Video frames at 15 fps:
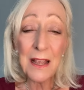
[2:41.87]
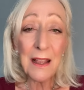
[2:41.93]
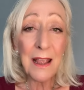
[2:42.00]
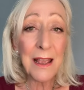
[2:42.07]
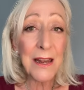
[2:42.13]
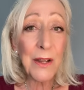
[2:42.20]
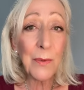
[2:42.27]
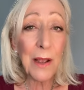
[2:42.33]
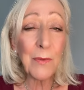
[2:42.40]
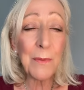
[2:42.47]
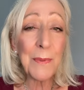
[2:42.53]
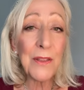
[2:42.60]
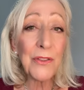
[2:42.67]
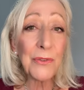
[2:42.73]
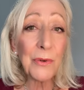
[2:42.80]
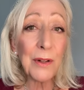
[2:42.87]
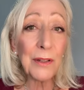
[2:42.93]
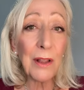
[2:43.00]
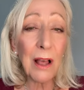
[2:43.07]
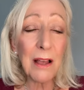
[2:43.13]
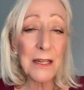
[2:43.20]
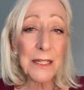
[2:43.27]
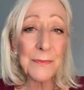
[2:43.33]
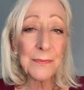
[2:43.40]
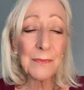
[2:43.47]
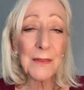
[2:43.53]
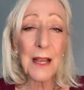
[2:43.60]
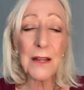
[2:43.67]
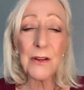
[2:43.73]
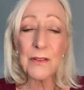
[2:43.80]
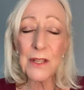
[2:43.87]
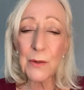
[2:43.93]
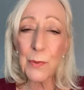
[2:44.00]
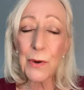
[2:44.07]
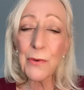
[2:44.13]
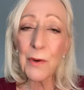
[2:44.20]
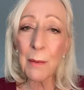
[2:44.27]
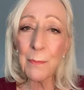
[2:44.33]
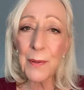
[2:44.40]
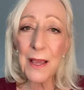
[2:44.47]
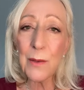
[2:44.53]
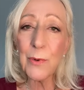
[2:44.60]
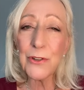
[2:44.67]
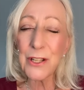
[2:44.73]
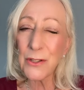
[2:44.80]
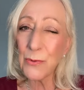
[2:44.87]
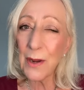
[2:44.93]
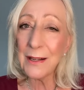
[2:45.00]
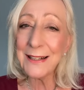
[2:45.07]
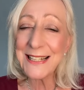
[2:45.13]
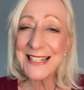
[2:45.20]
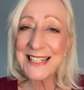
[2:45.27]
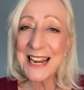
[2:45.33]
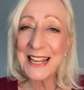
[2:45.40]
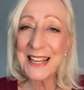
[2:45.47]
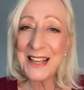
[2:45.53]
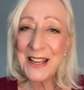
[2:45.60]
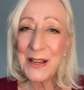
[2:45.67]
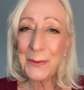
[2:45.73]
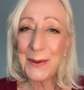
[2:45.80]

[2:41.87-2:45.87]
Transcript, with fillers: Anyway, we've been through a lot. I don't think we're grumpy. We're just realistic.